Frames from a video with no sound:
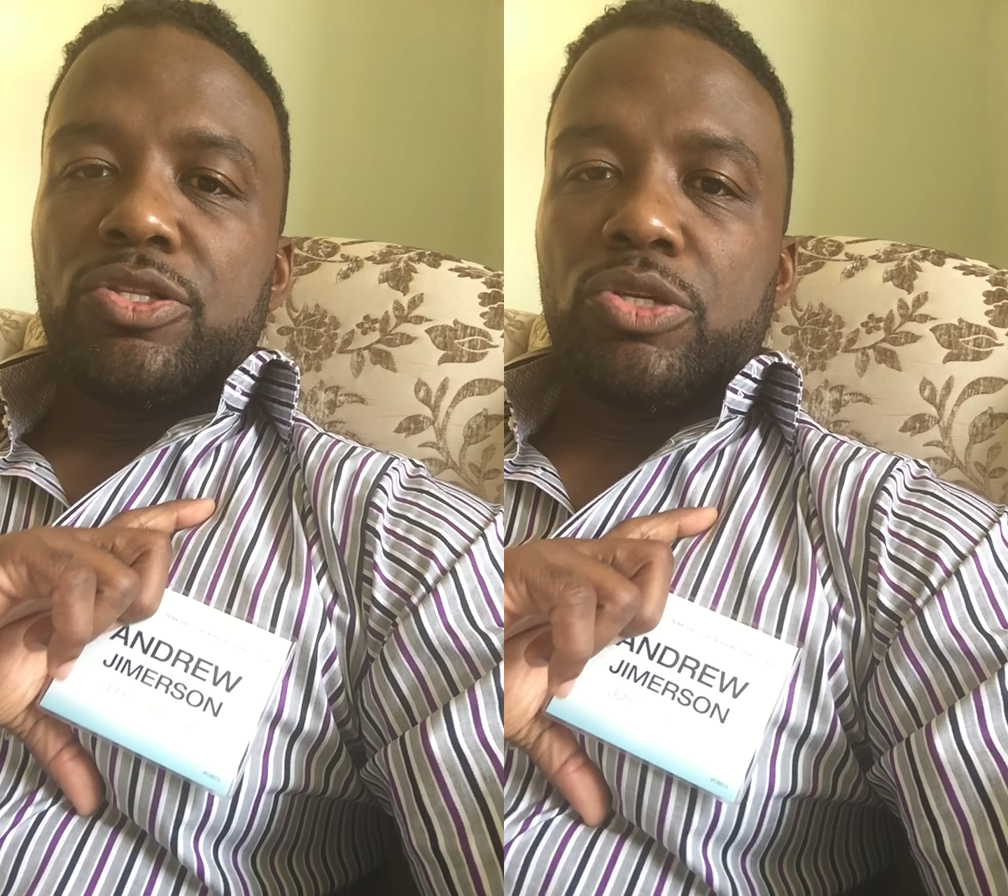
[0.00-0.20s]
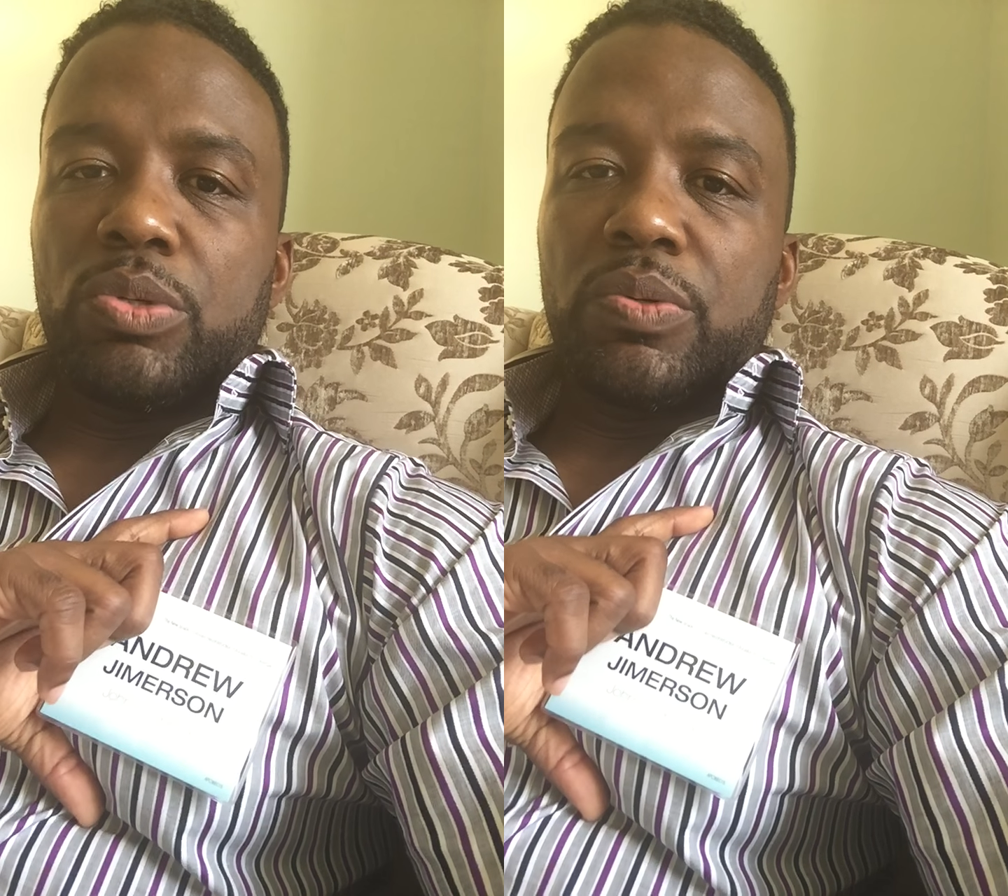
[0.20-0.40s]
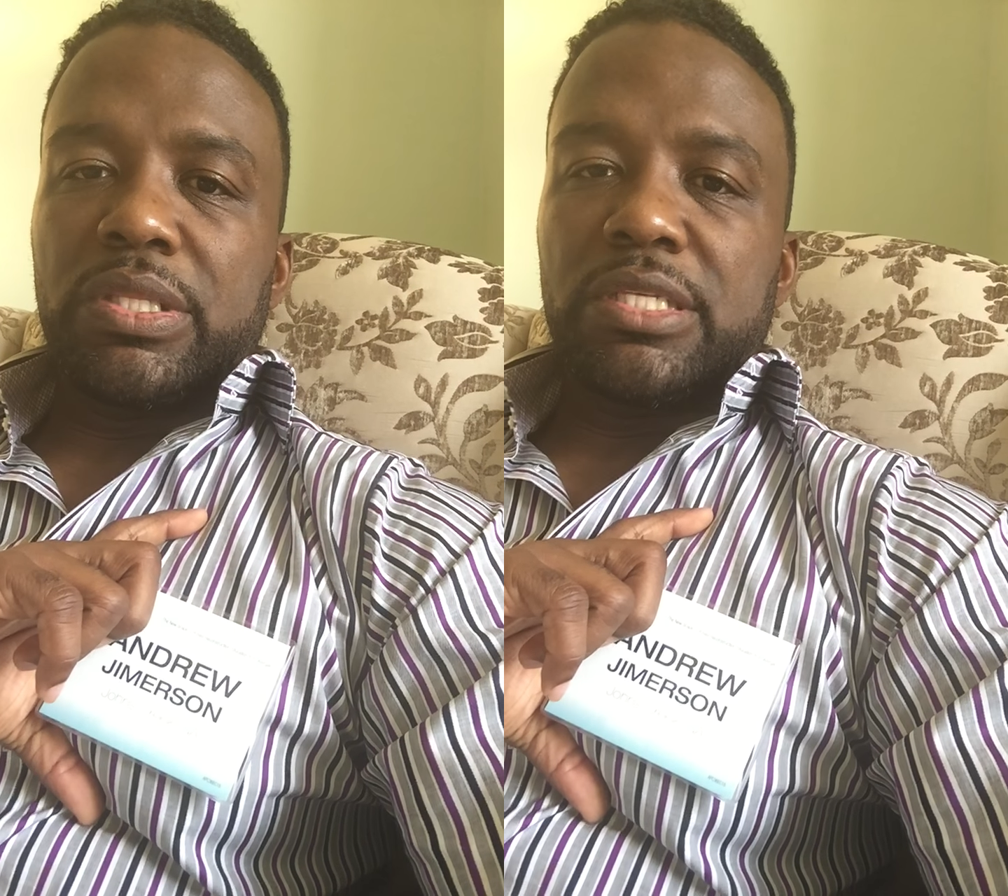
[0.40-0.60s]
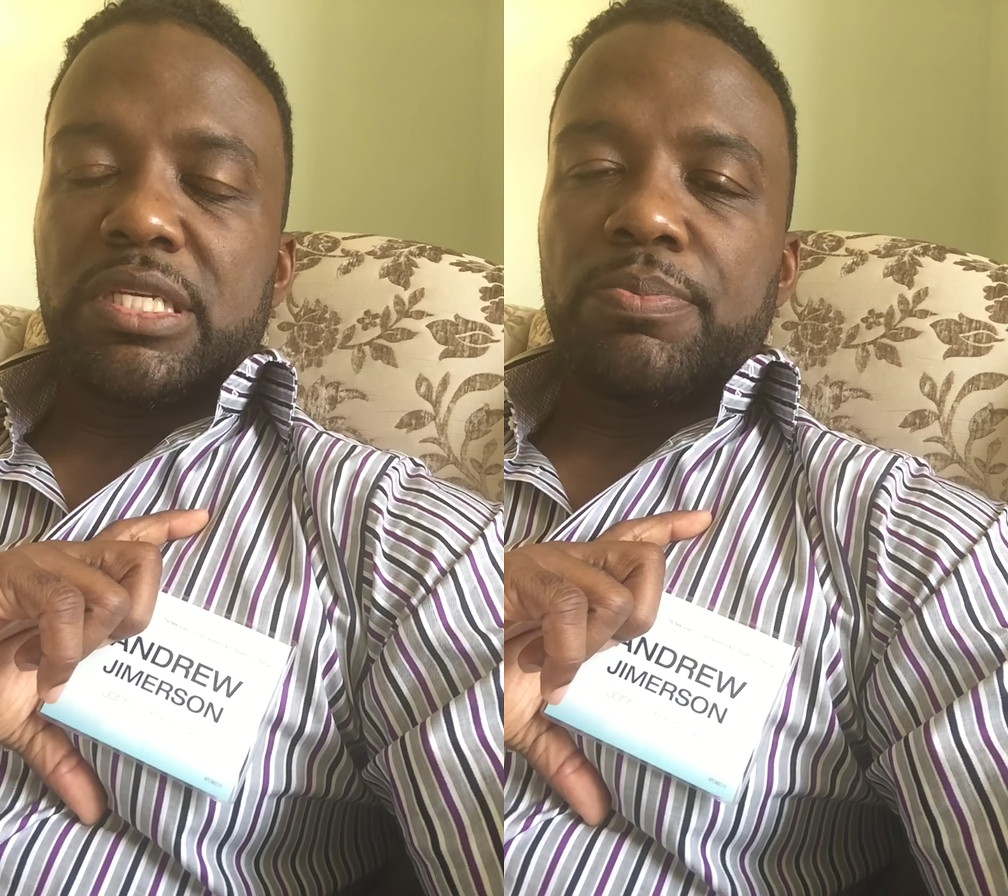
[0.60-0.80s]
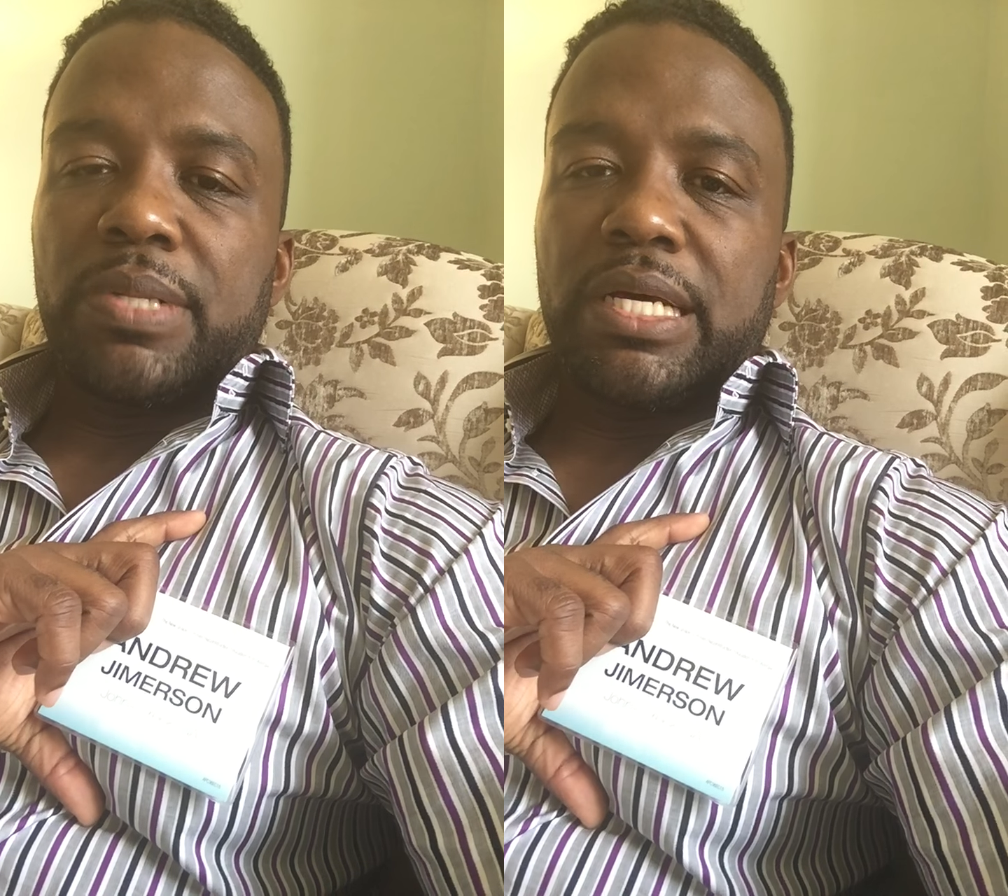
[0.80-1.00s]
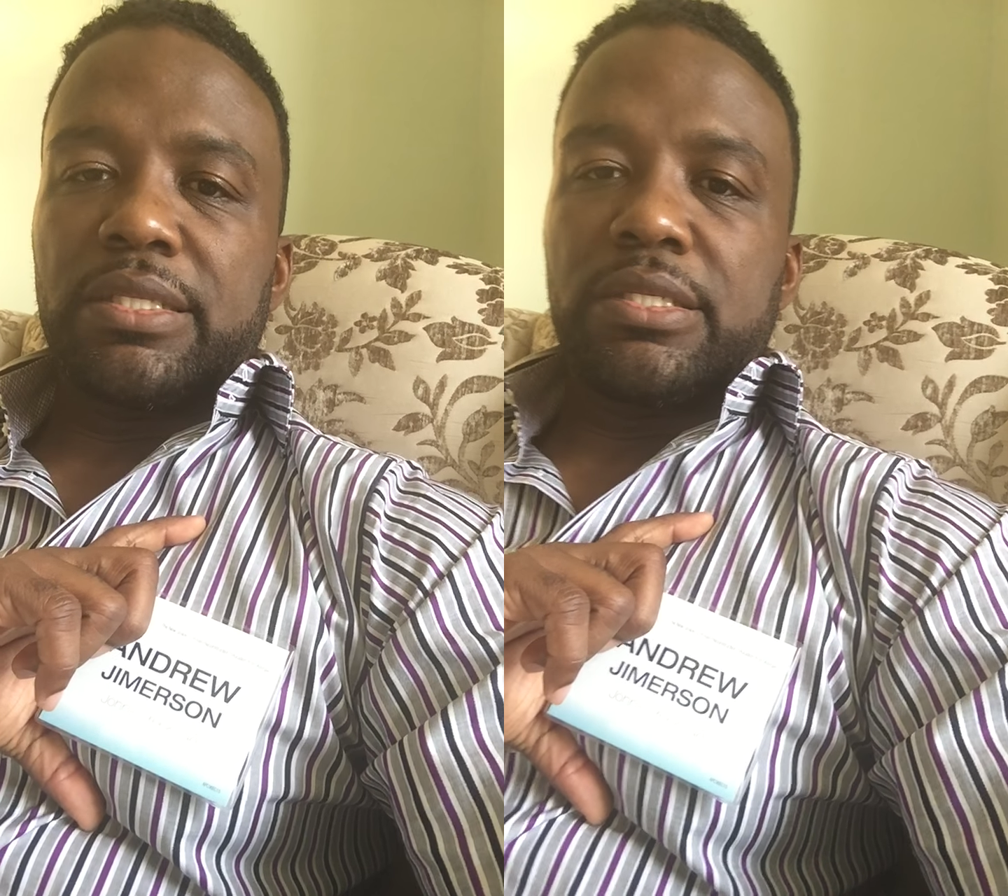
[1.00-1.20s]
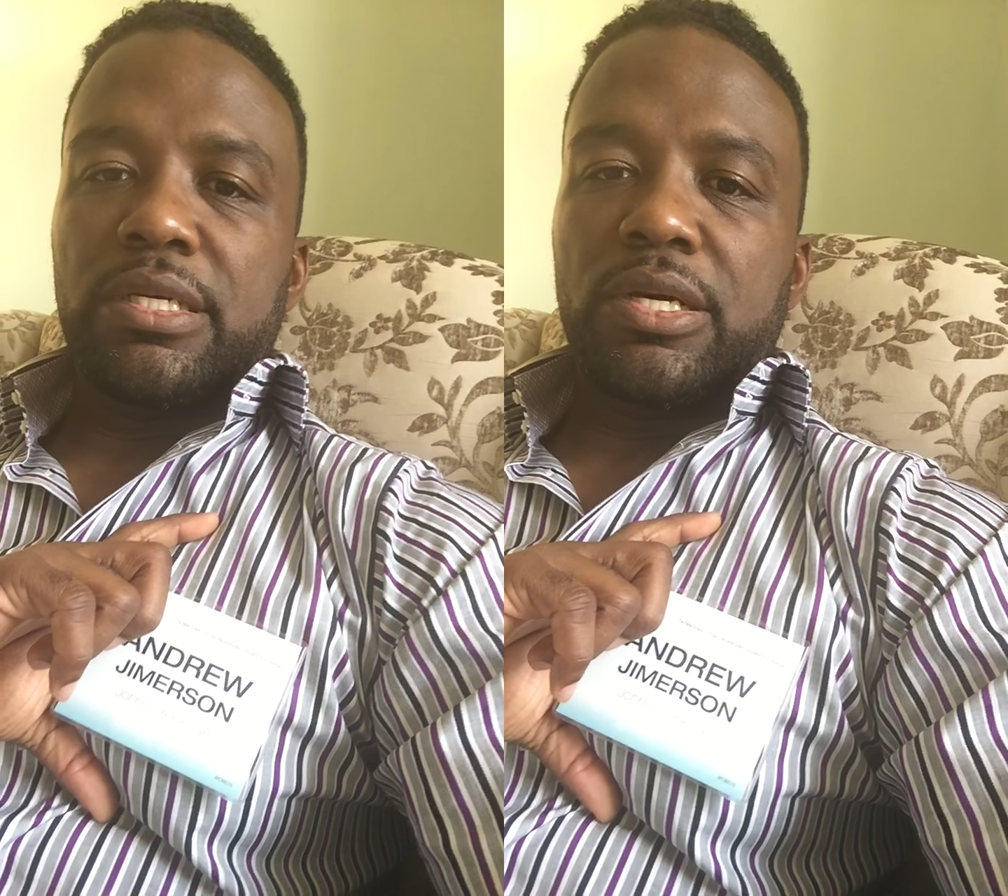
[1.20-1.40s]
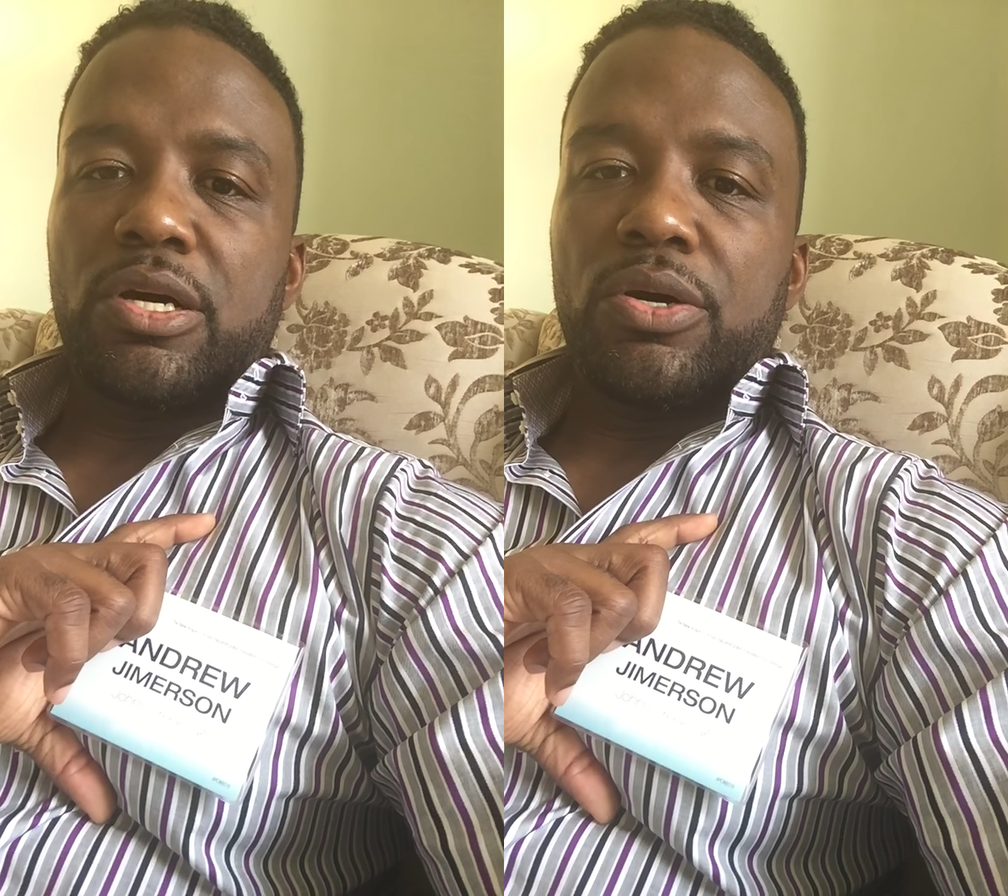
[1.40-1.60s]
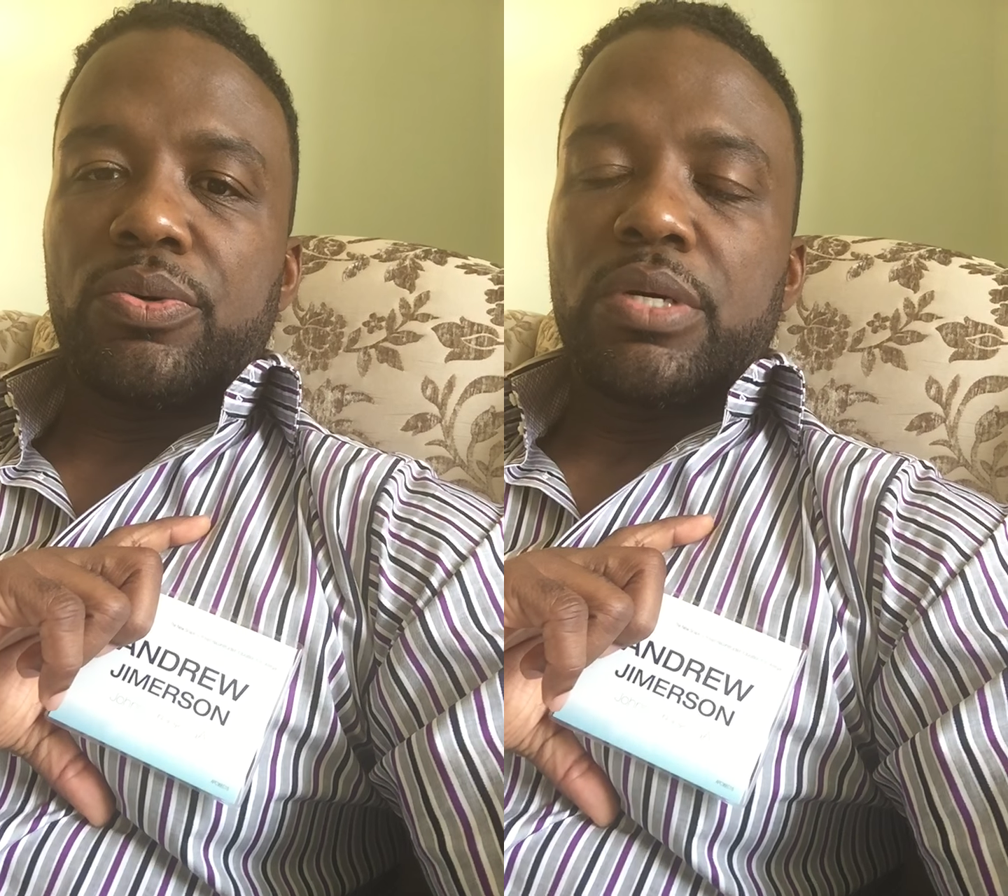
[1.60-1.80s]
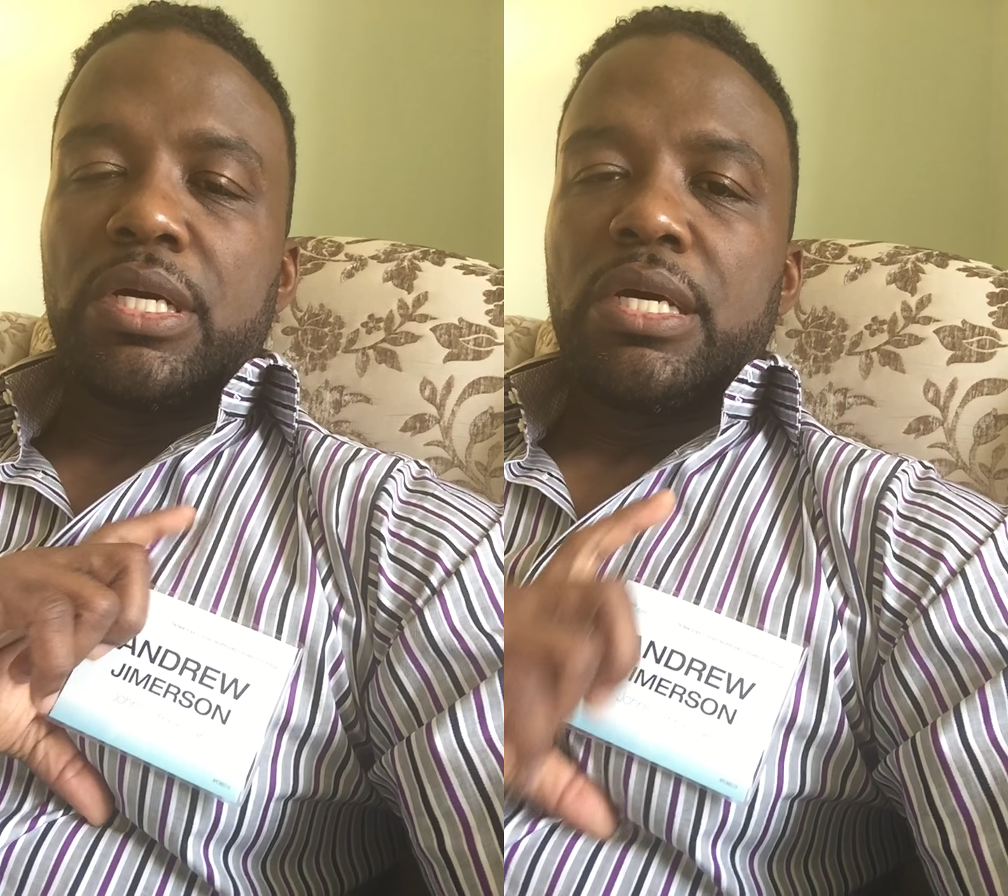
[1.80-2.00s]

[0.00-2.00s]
do we want this implant to go?